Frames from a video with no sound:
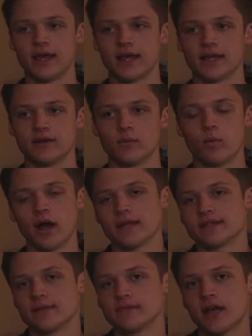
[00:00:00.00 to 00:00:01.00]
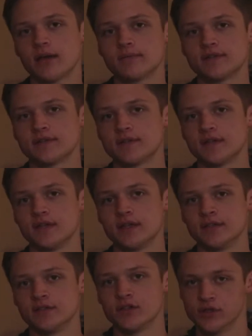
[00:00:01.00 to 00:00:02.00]
And while sometimes
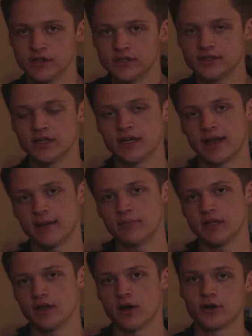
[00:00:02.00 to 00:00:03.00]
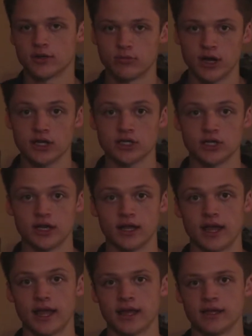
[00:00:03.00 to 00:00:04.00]
it's good to be under pressure
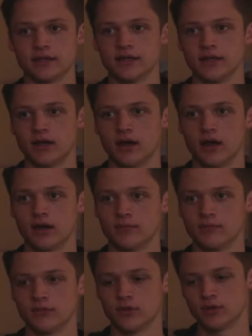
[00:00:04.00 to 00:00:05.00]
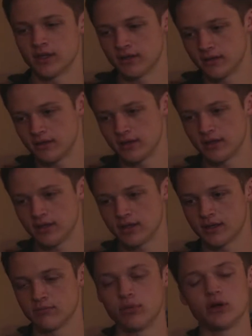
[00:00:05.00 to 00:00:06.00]
and it
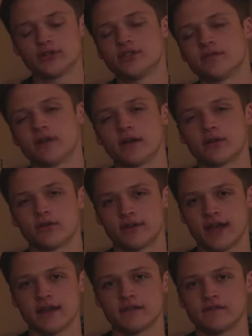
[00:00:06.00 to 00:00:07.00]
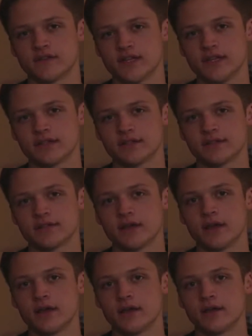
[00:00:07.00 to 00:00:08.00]
can push different creative things,
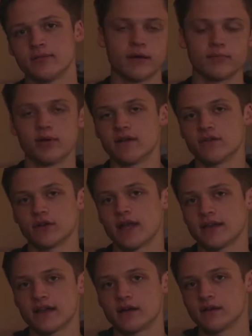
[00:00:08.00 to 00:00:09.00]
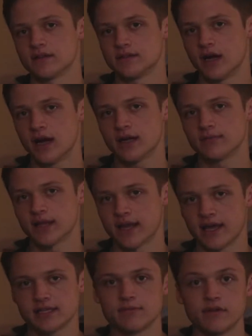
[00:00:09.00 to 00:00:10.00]
but if you're like that all the time, like it
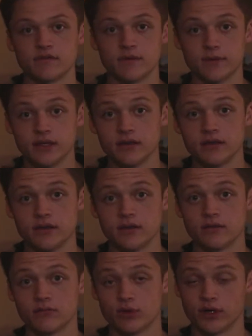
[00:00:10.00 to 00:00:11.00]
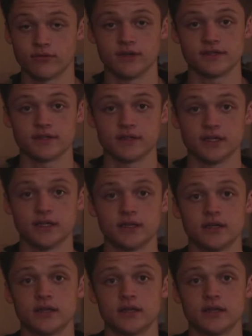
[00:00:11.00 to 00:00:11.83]
has been for me pretty recently,